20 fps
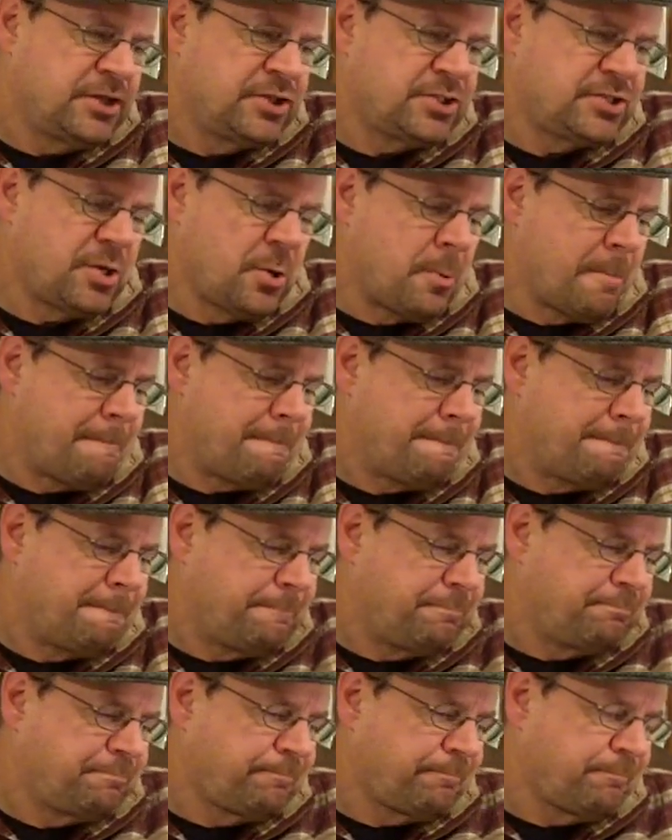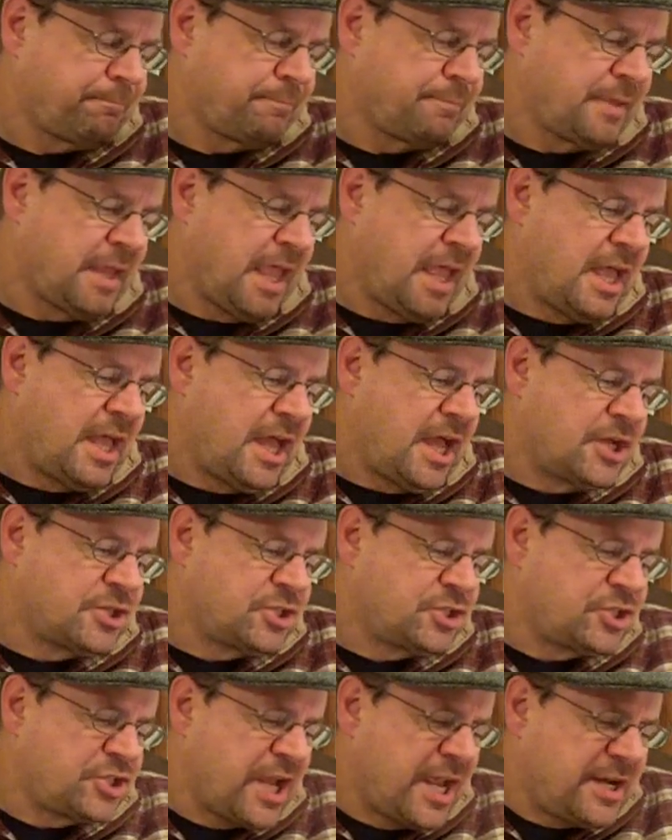So, a
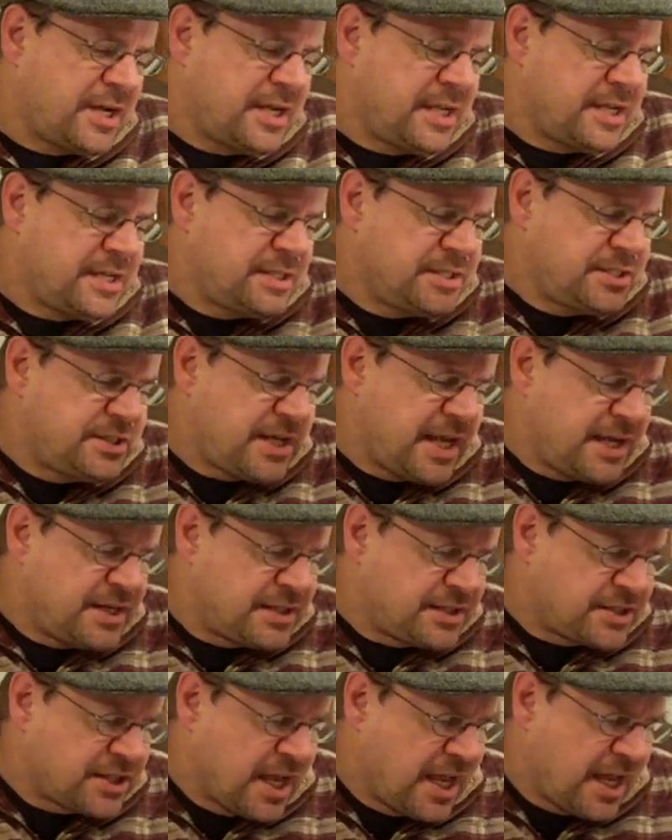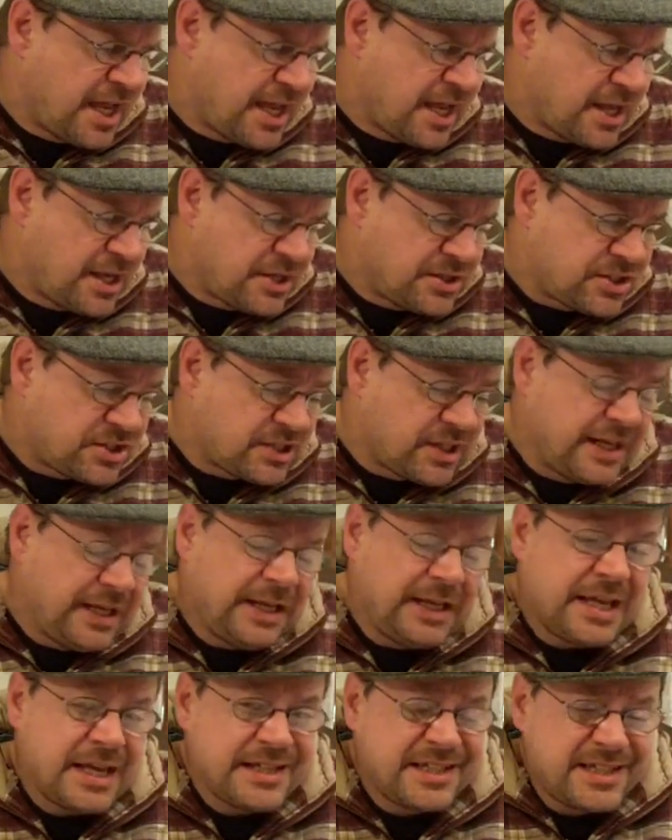sherry, intense,
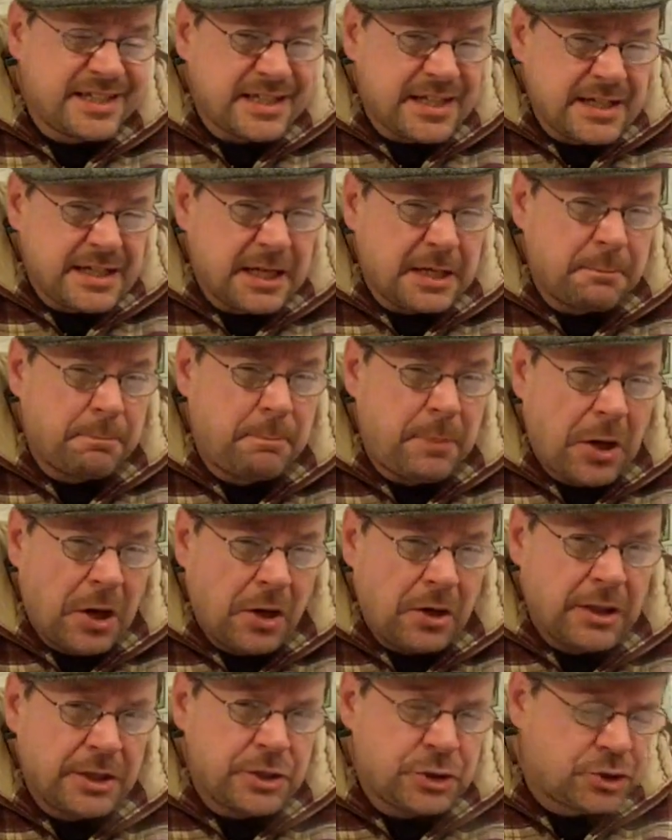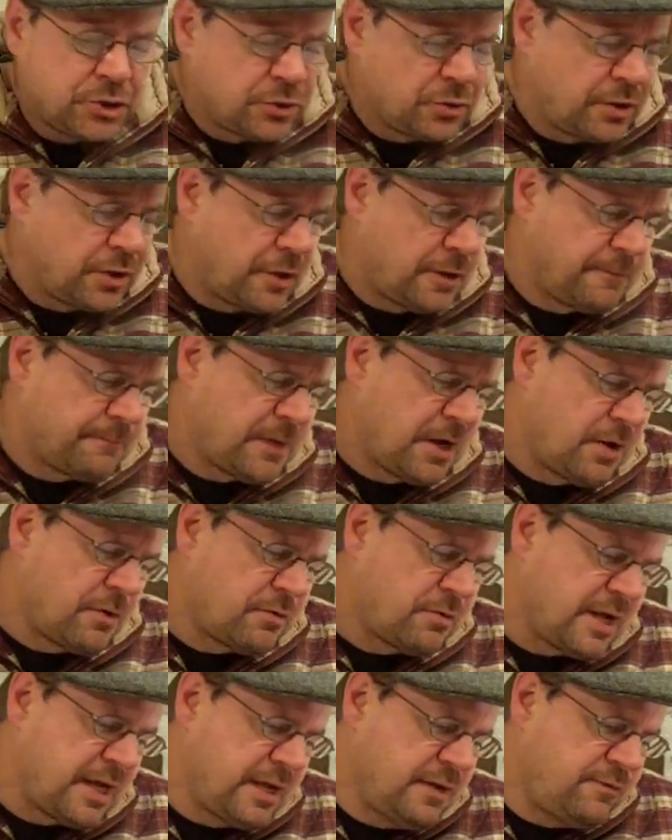slightly acidic barley sugar,
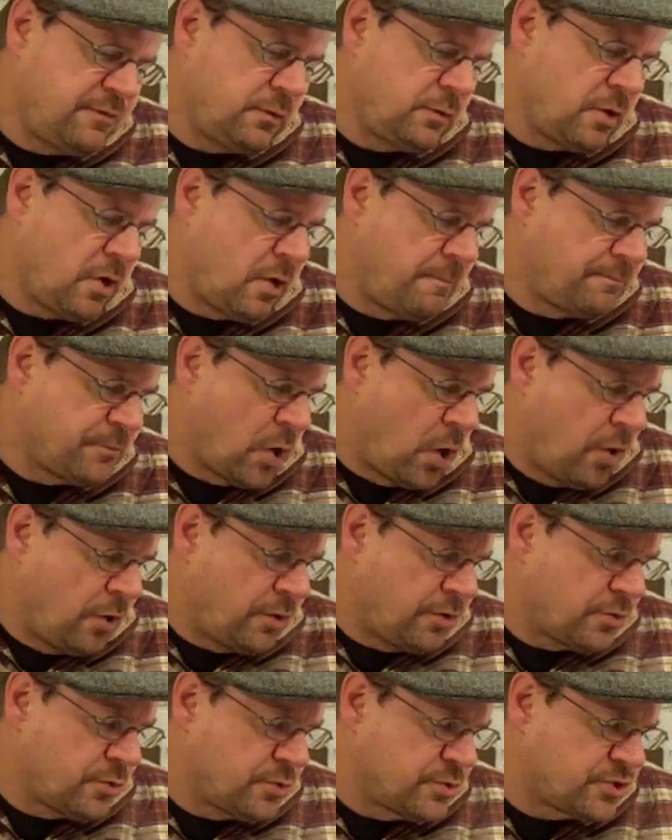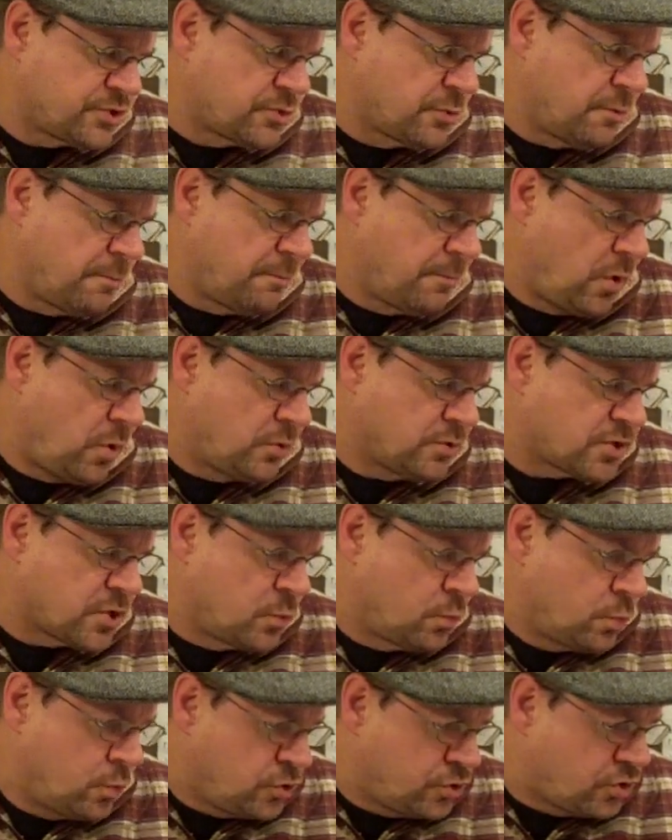arrival, Oloroso malt,
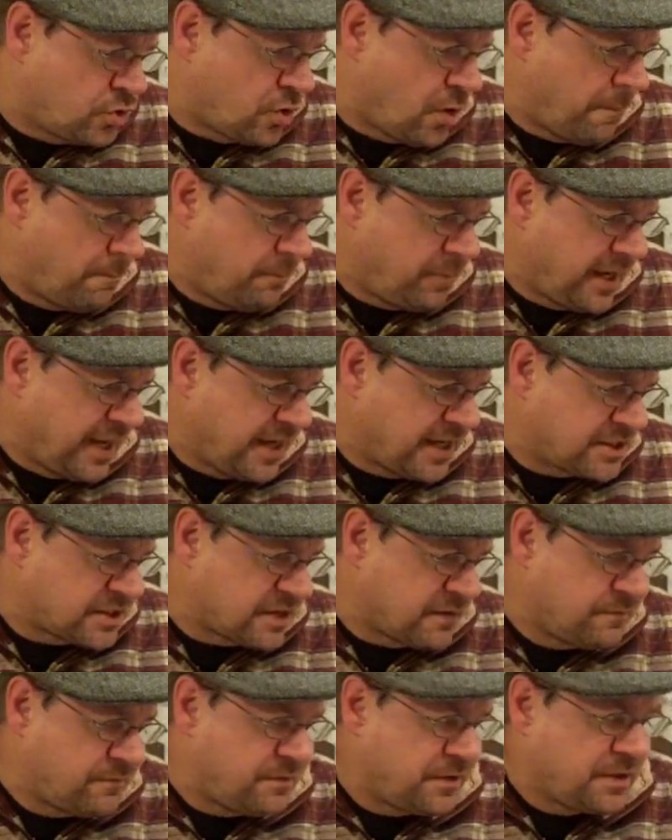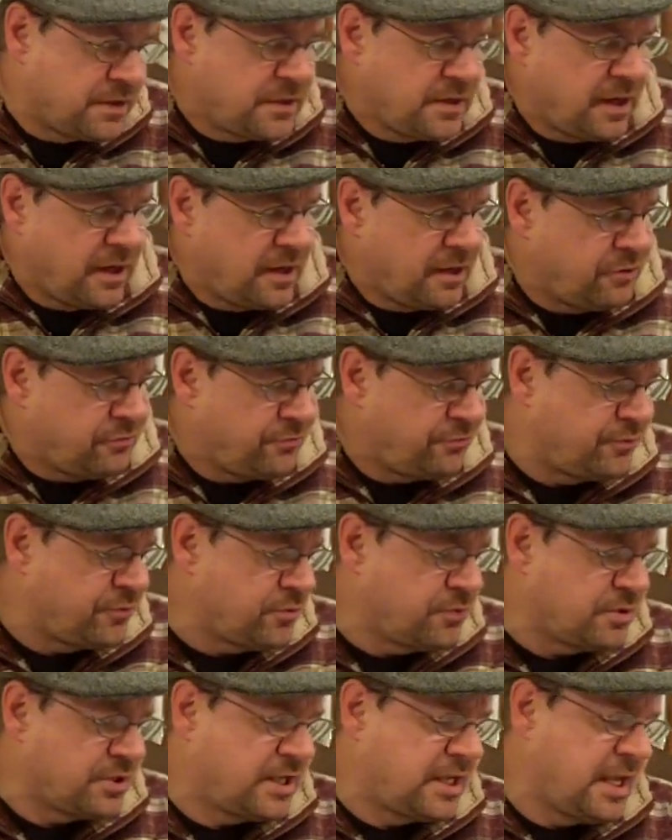wood complex, vanilla,
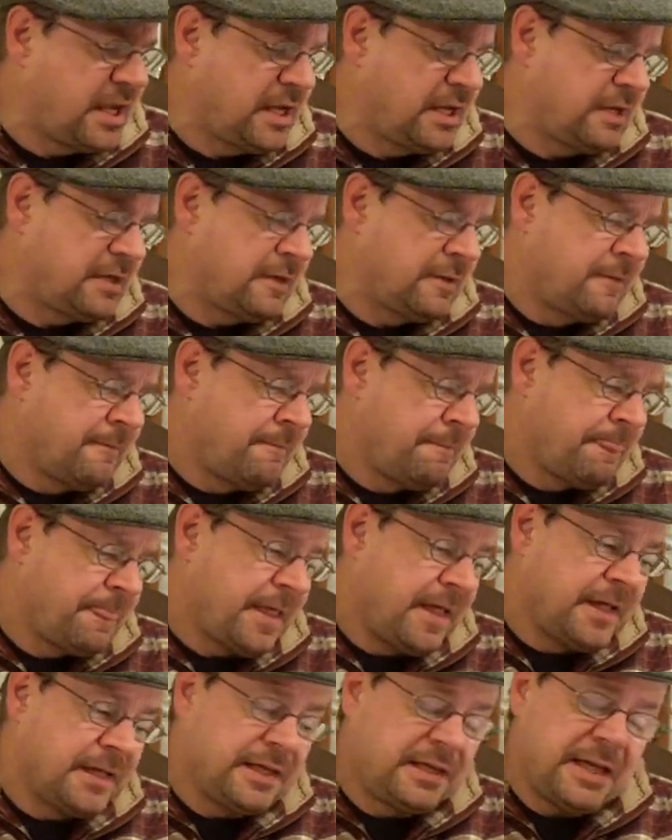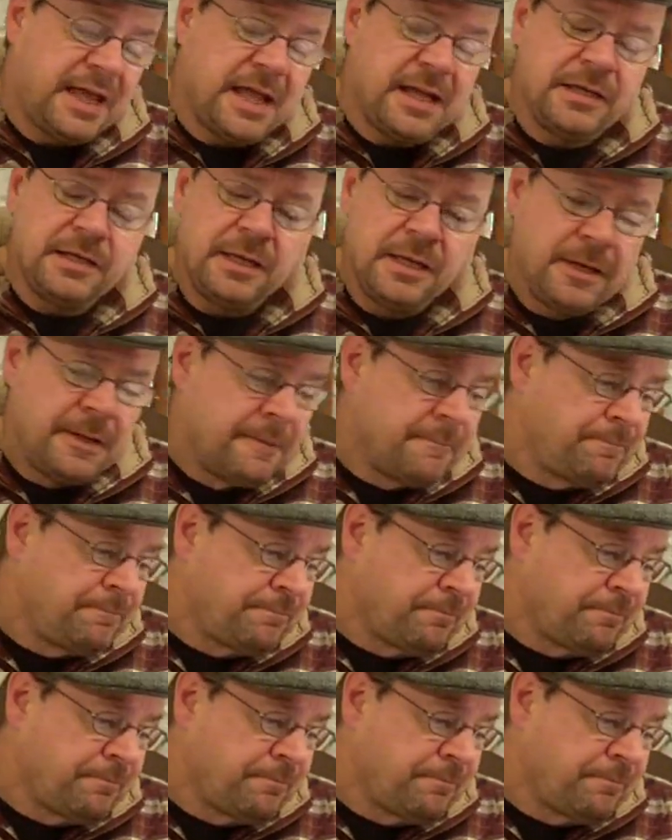fruitcake, again,